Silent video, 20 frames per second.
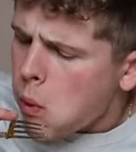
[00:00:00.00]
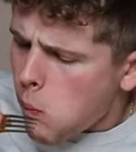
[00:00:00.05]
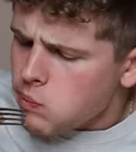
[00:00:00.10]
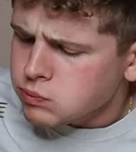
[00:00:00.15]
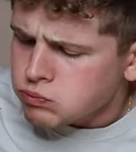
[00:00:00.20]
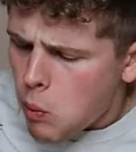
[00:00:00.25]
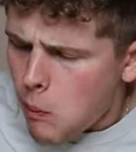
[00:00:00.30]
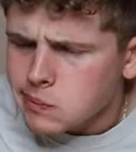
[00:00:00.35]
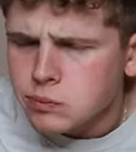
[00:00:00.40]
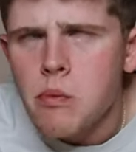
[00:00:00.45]

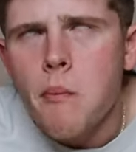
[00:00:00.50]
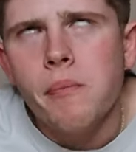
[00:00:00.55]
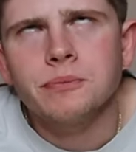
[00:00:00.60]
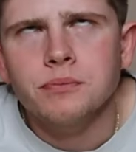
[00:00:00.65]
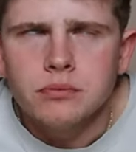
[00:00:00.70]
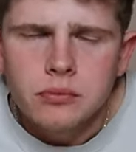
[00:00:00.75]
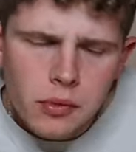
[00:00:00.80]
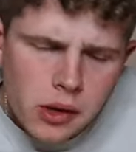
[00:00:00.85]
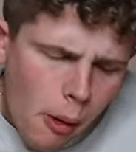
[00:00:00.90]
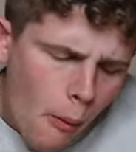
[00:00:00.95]
Mm
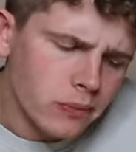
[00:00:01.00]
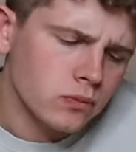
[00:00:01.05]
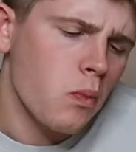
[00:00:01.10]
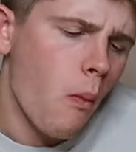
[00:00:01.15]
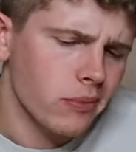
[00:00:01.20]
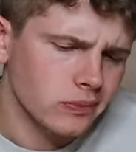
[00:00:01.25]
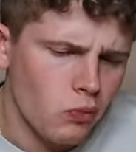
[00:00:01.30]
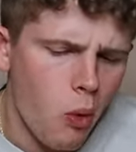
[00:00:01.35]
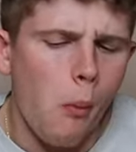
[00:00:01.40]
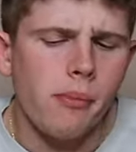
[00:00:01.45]
-mm.
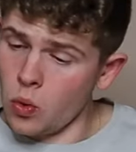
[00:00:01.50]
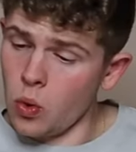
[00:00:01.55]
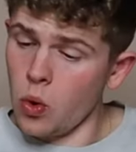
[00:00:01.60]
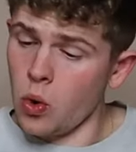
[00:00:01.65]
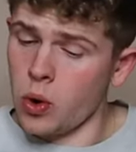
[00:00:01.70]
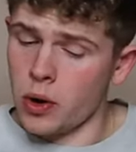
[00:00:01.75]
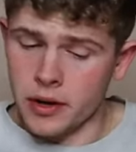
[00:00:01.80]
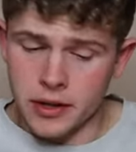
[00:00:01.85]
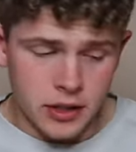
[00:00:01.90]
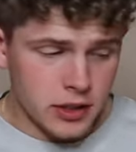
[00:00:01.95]

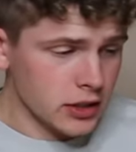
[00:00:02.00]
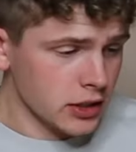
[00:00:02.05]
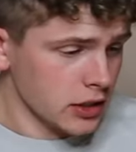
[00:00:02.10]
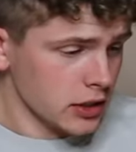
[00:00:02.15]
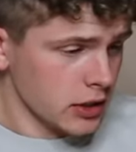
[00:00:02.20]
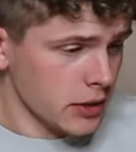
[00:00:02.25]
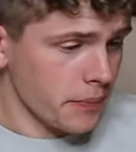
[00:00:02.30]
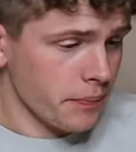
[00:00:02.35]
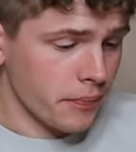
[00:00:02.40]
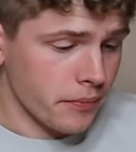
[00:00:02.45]
Ooh,
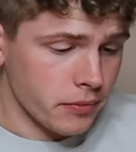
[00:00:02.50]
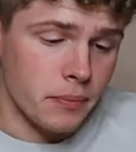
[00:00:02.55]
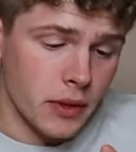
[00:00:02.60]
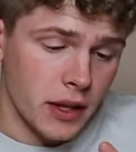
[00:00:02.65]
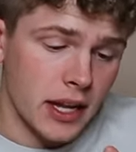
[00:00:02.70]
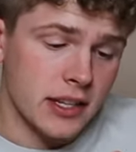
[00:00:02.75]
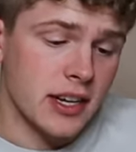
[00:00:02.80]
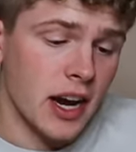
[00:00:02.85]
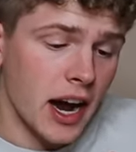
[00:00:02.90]
that's